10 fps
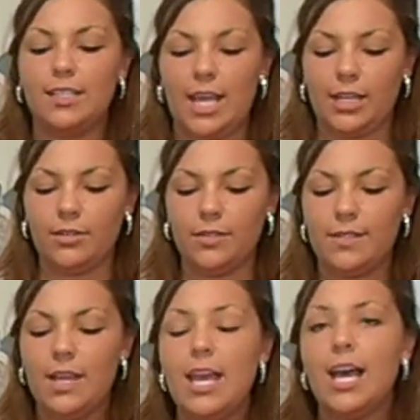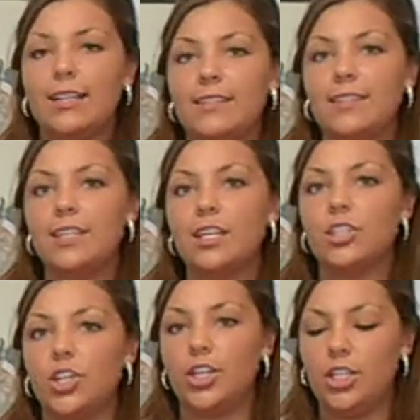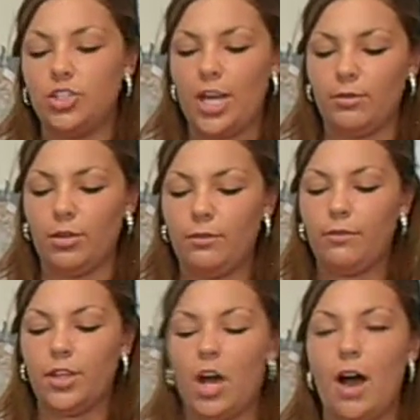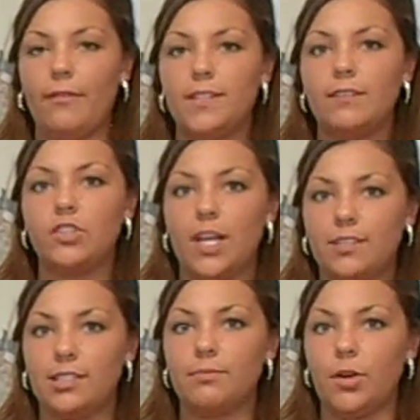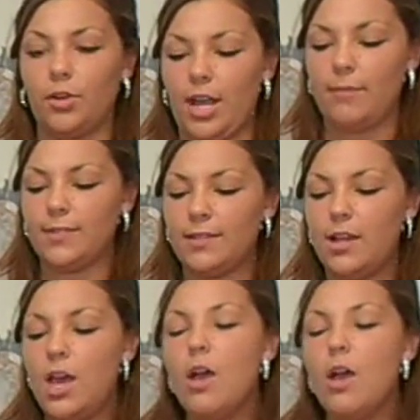Daniels, Assistant Attorney General for the Office of Justice Programs,